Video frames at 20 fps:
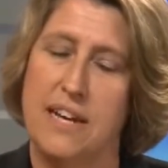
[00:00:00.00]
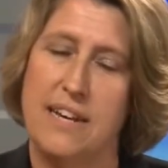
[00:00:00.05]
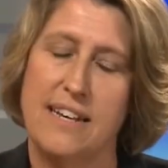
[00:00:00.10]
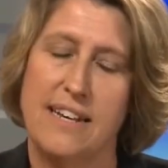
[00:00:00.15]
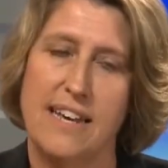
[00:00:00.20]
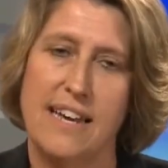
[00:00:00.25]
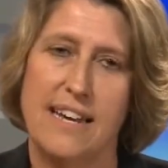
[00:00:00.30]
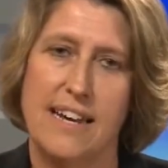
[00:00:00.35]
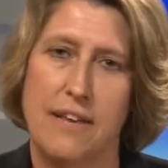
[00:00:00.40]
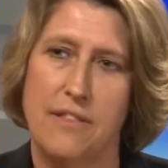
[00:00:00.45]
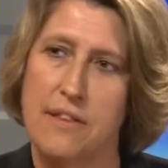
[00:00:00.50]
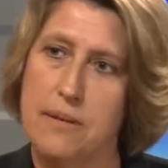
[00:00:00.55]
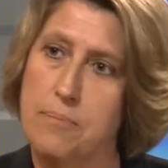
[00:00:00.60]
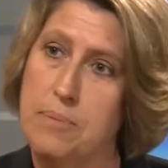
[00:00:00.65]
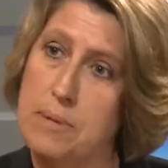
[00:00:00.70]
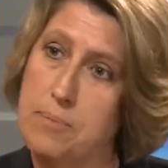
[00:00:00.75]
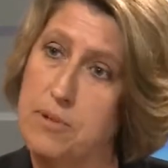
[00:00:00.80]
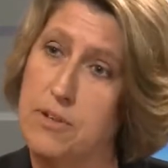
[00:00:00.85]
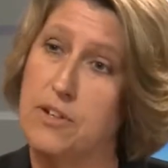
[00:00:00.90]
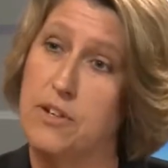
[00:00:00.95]
And again, I think
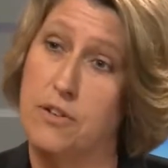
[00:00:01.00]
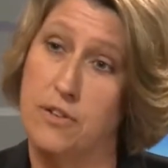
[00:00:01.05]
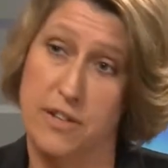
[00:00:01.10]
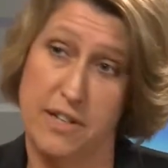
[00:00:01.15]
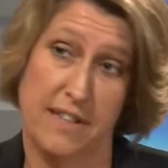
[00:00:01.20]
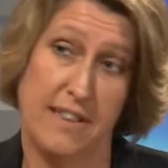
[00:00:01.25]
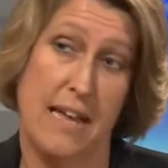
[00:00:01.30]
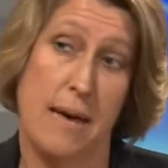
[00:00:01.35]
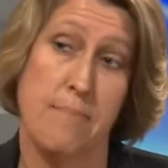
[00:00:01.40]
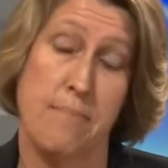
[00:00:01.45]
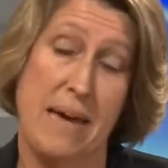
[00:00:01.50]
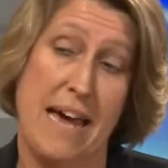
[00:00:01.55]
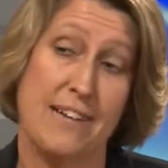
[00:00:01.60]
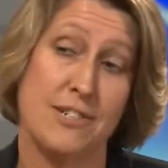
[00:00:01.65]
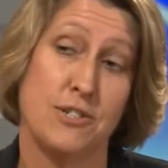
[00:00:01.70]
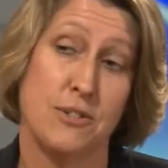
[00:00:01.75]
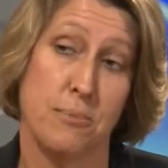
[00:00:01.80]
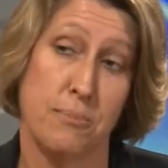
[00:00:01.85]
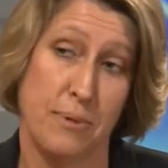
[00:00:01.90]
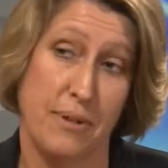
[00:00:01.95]
people are going to look at that
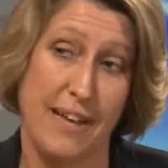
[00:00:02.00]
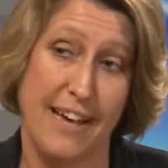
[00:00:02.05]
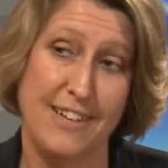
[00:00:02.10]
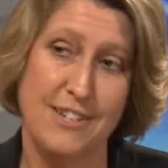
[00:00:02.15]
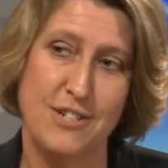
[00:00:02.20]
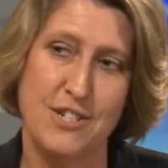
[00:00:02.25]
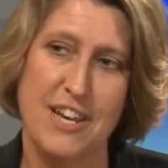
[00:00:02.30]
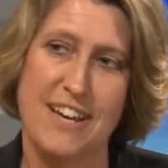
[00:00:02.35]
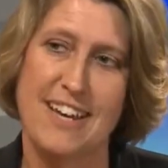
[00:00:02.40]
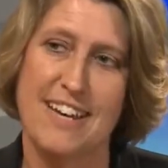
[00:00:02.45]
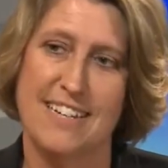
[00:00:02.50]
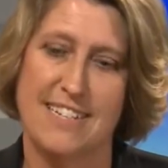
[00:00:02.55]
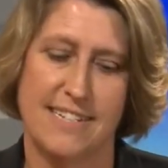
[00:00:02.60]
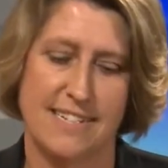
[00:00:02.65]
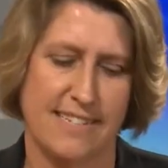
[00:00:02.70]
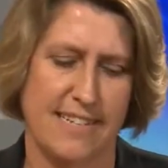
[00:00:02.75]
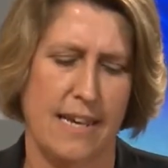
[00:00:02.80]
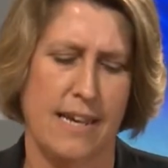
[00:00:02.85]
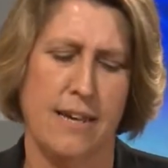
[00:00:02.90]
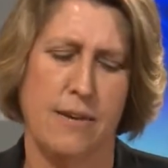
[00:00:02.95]
Badger pledge
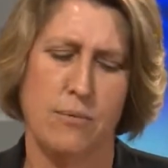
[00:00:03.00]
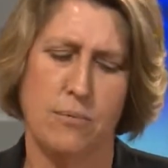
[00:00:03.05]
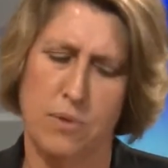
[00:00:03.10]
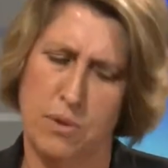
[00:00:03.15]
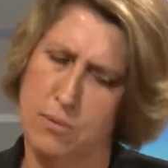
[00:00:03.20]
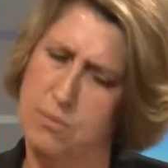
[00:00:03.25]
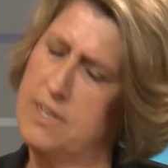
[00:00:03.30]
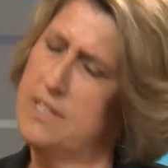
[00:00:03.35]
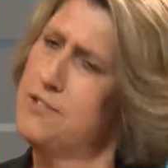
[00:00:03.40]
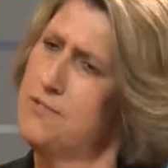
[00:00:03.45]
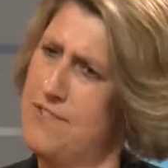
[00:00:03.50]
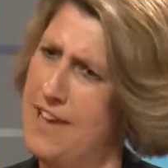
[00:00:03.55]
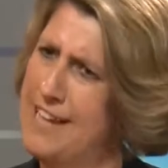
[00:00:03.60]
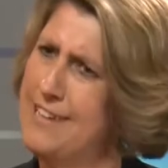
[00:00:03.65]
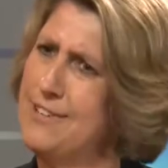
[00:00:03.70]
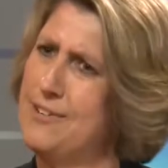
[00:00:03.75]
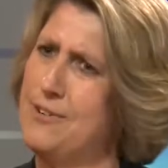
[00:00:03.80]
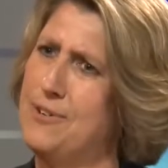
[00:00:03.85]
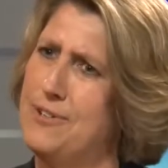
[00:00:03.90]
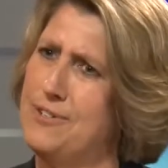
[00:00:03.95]
to say, well, Russ
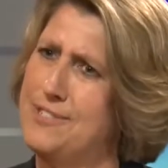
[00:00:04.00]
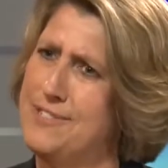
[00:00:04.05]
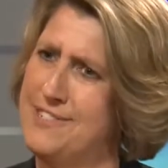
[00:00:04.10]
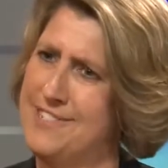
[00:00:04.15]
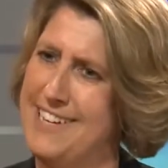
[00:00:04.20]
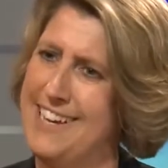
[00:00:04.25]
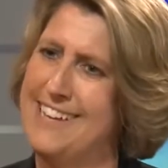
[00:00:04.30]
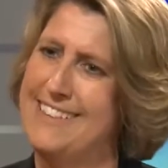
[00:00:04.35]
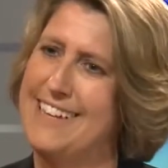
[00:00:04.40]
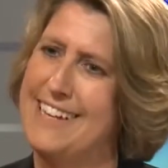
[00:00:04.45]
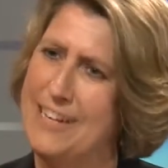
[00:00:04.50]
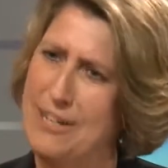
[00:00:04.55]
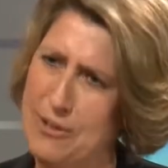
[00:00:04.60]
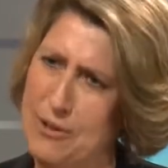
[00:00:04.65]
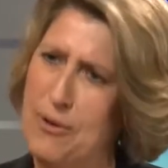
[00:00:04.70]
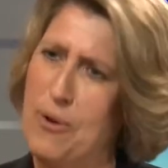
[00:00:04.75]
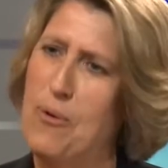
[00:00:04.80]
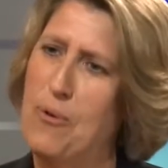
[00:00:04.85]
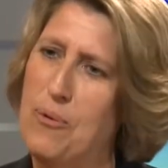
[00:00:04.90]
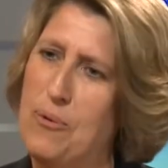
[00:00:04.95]
Feingold is saying that
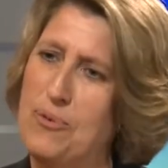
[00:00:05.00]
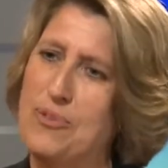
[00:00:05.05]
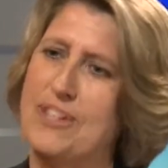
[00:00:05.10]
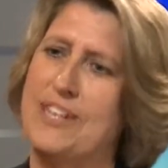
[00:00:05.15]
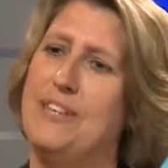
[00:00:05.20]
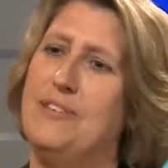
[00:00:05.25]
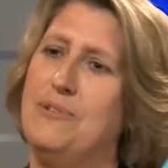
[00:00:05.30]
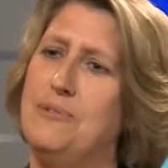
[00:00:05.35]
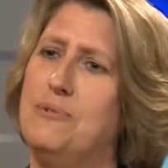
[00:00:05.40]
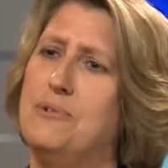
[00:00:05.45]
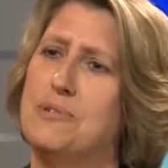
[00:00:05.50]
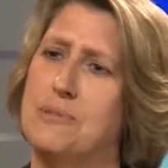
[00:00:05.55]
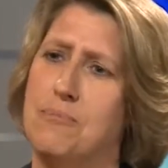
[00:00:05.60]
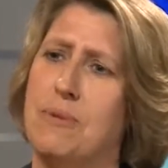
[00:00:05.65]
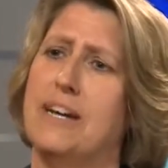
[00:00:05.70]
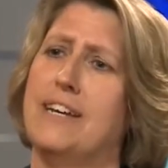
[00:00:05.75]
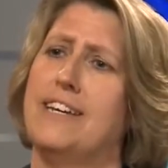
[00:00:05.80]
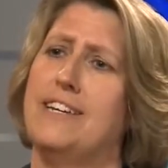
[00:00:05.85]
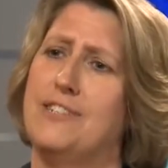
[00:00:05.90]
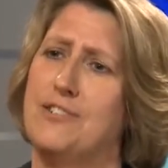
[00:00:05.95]
he'll only use
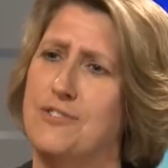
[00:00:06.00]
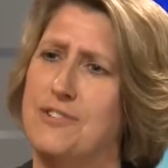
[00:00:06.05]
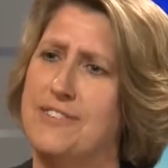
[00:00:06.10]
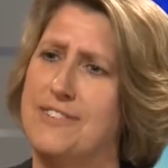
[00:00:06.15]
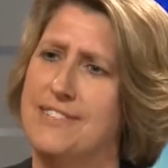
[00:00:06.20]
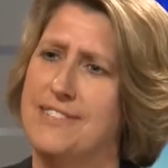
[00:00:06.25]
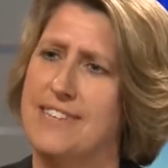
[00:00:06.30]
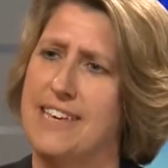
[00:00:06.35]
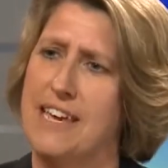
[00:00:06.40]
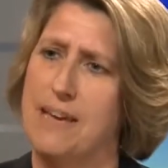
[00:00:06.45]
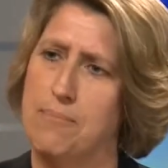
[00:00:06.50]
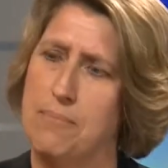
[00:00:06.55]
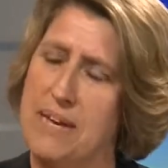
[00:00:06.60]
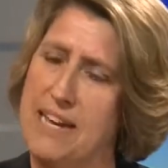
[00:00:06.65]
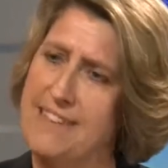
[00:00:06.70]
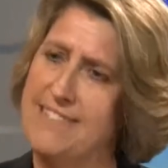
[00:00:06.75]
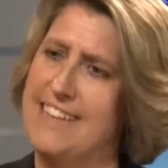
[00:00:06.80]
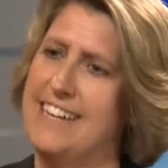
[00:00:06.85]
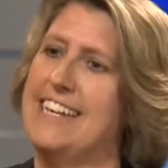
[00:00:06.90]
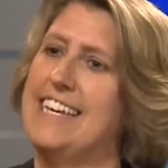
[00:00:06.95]
money during this
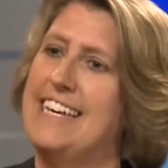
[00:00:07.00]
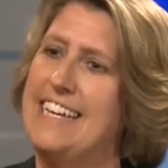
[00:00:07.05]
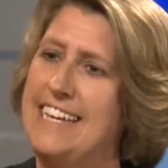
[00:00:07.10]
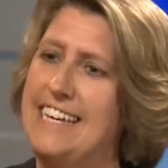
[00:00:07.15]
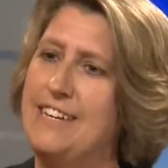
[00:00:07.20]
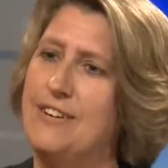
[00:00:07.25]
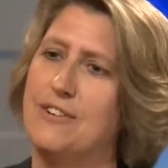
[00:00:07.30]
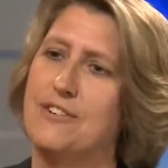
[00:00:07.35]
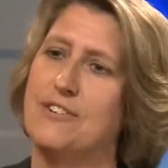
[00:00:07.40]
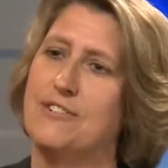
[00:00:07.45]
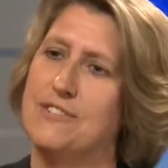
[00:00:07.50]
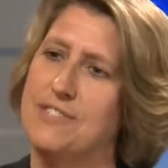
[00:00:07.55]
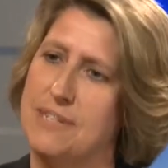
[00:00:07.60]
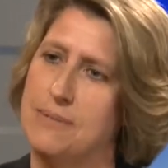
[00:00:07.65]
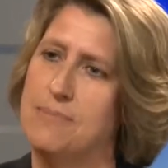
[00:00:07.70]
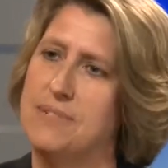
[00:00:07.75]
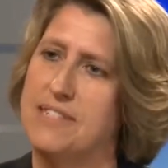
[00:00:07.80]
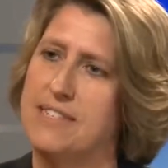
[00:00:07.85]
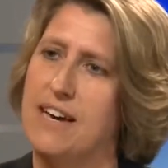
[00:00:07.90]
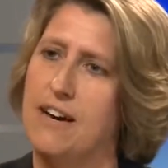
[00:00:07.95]
campaign that he earns
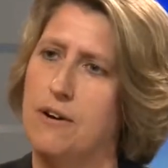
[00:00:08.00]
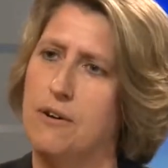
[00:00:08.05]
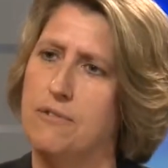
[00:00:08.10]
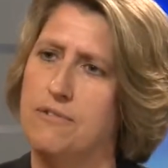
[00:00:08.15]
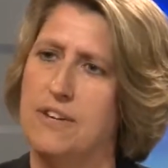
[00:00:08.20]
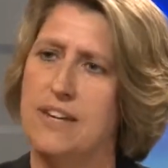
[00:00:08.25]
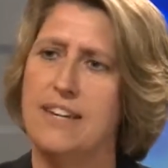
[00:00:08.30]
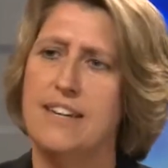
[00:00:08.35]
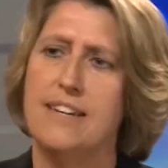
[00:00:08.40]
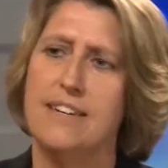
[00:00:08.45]
himself.